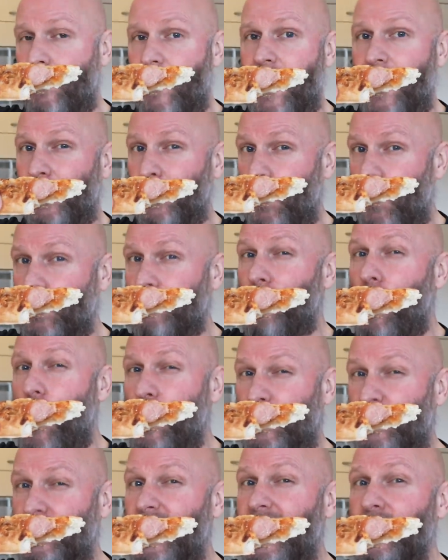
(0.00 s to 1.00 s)
grate a load
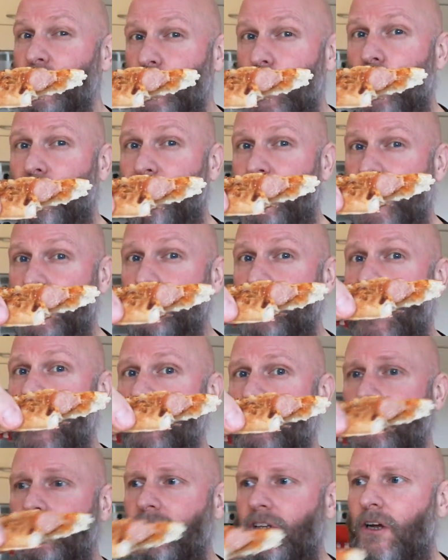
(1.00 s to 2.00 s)
more cheese over it as
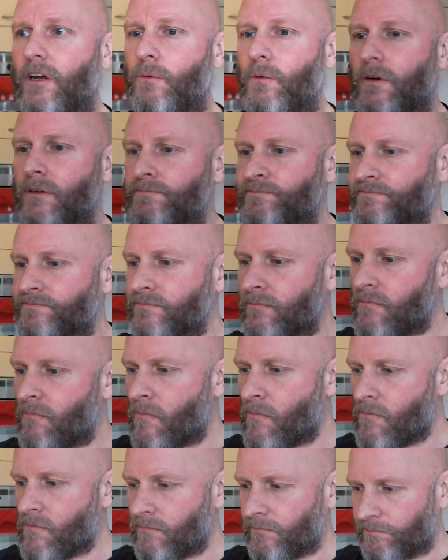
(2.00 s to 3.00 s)
well, couldn't you?
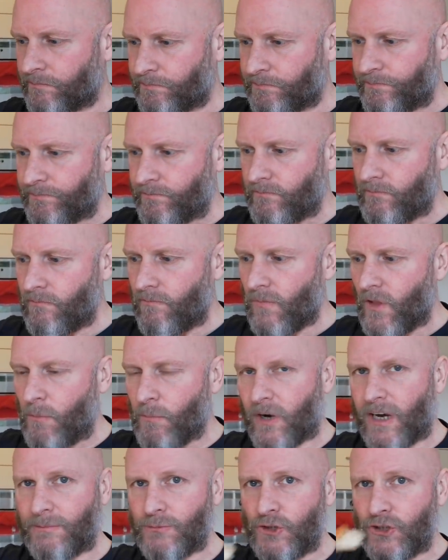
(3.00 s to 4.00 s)

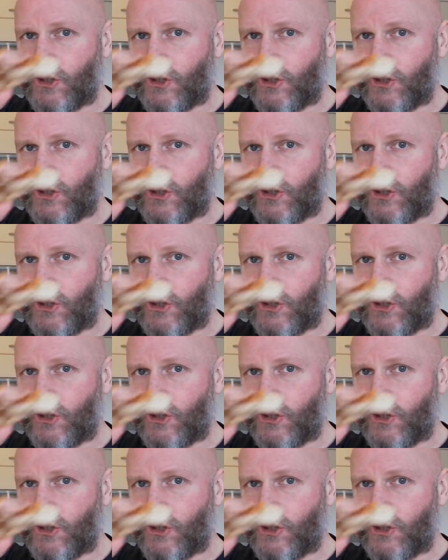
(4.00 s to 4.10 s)
But I'm